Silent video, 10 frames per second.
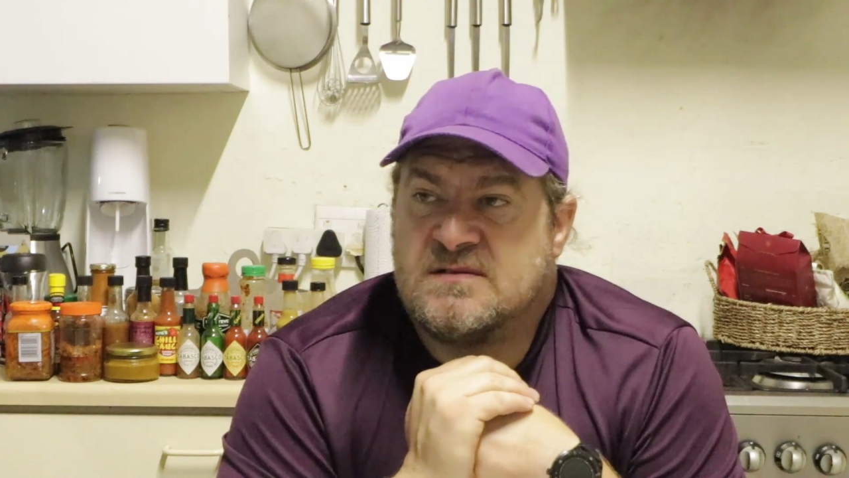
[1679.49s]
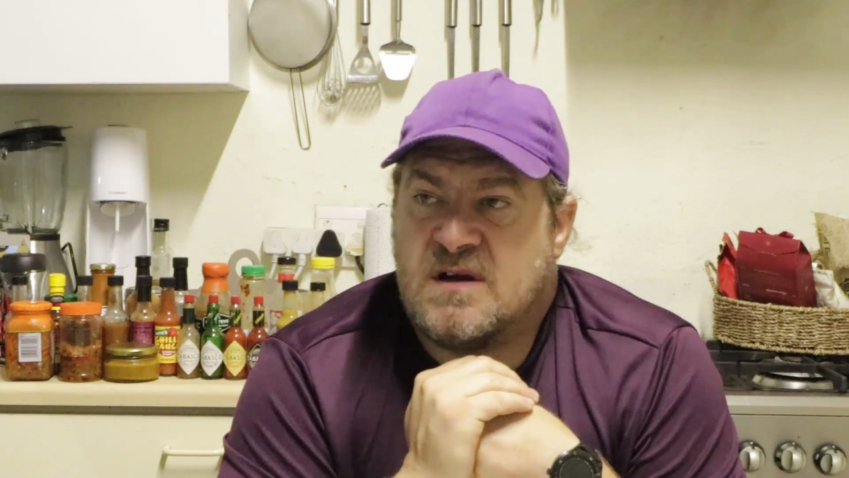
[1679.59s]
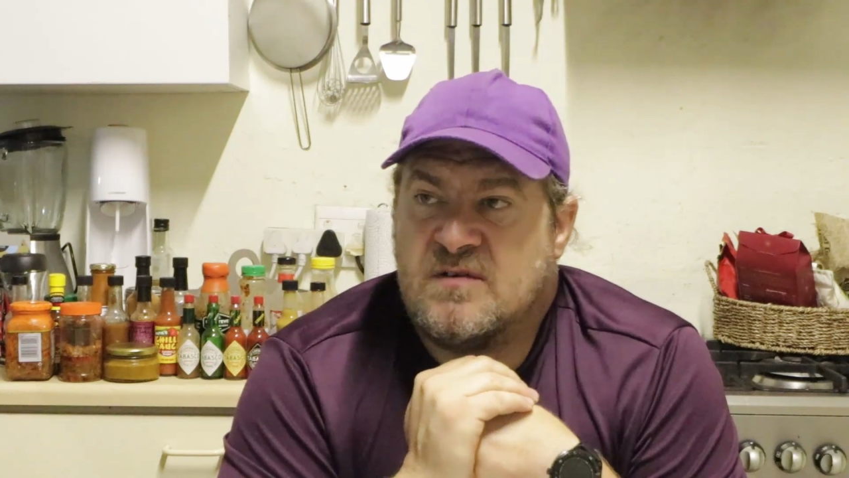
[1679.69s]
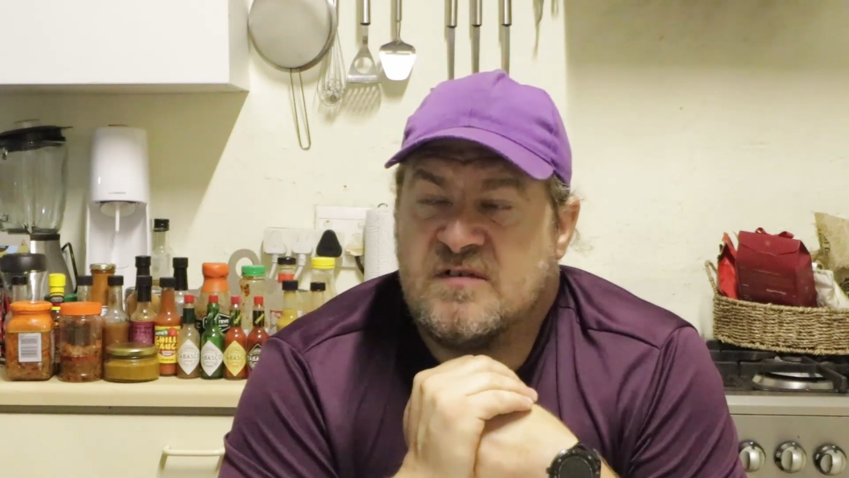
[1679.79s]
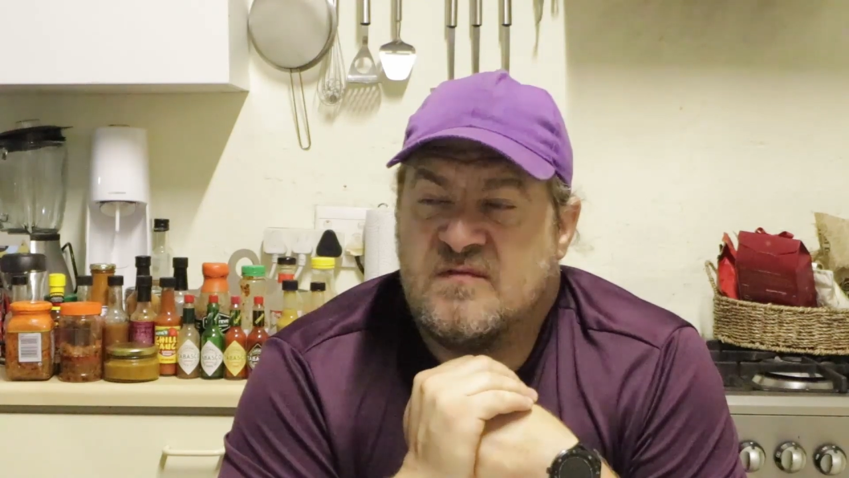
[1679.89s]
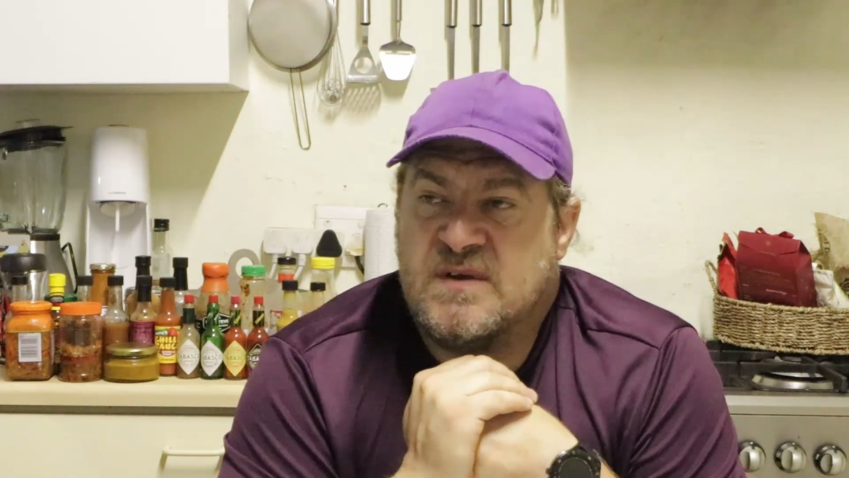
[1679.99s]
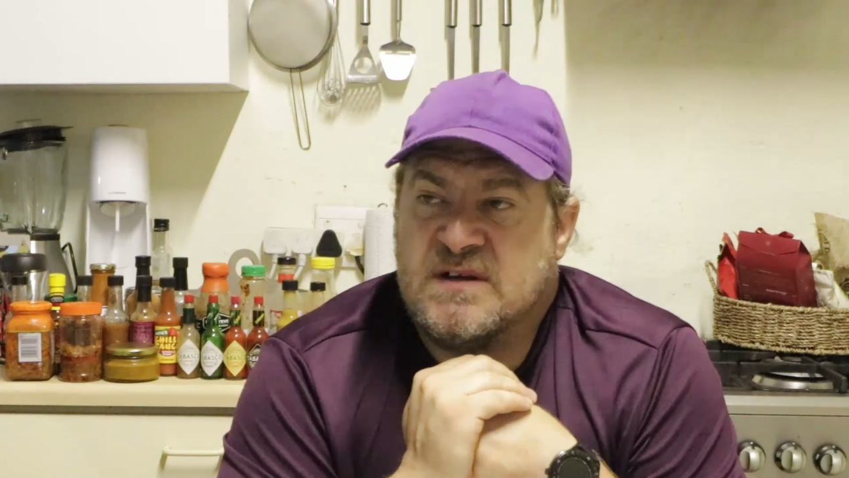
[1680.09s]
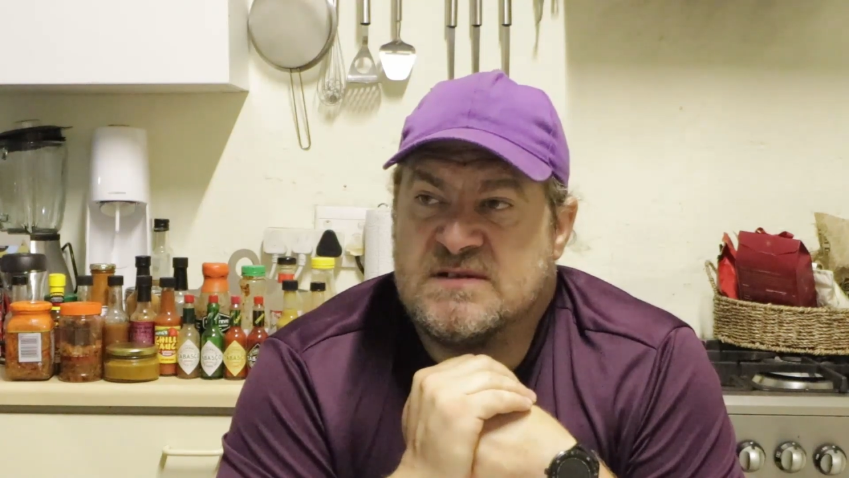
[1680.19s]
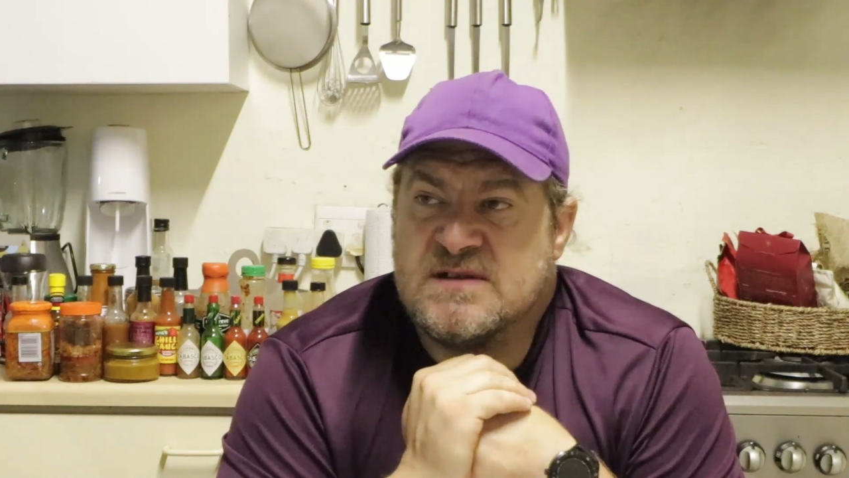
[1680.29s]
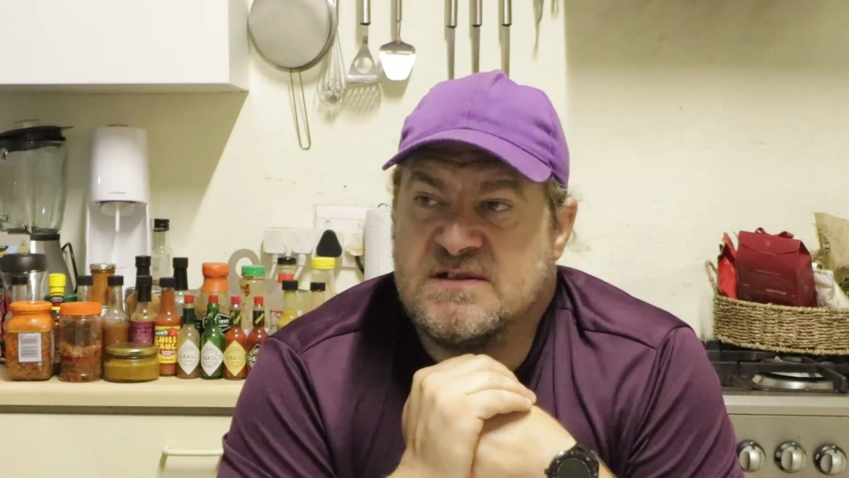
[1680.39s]
Tower of
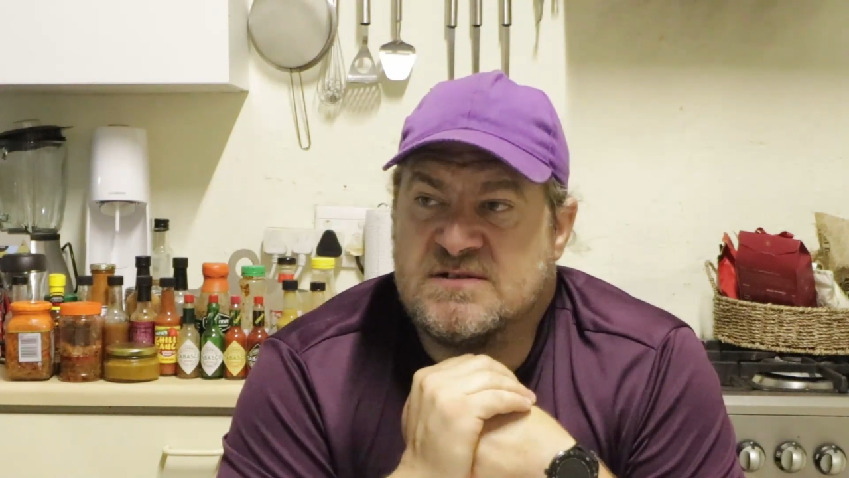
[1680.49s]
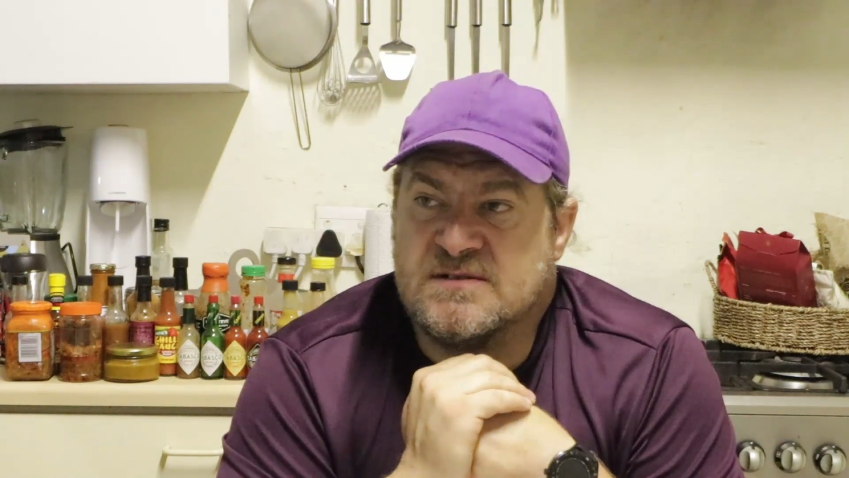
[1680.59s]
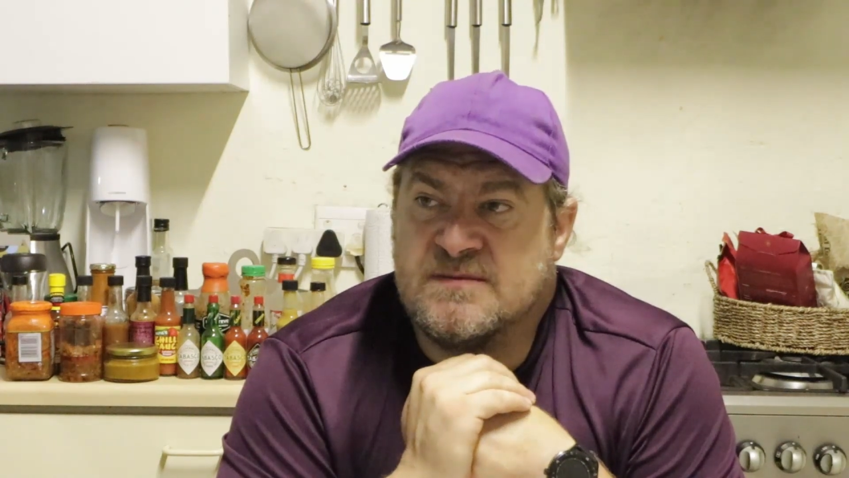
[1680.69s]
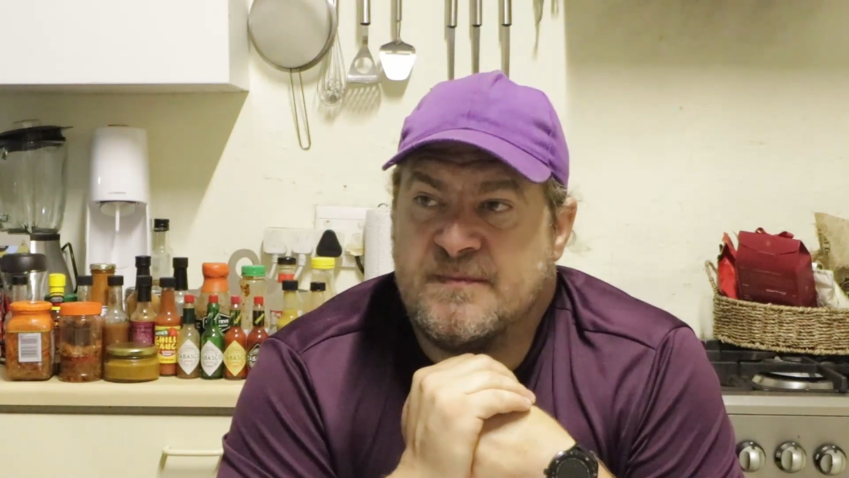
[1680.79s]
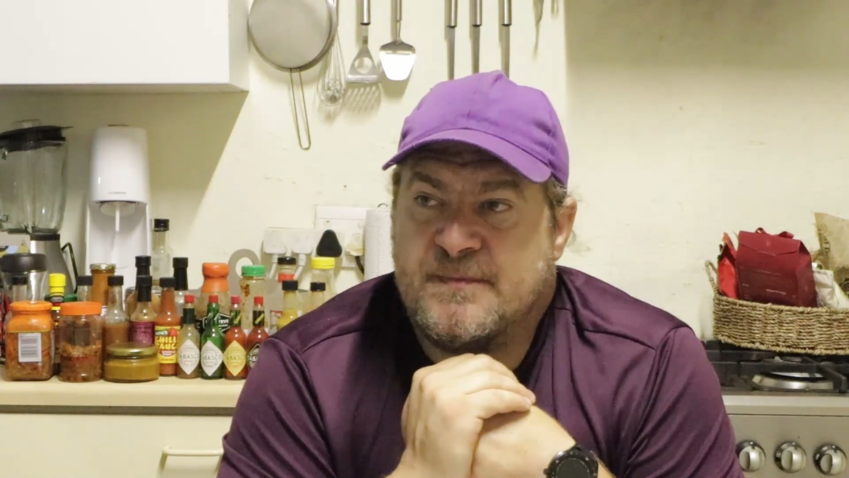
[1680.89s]
Meditation.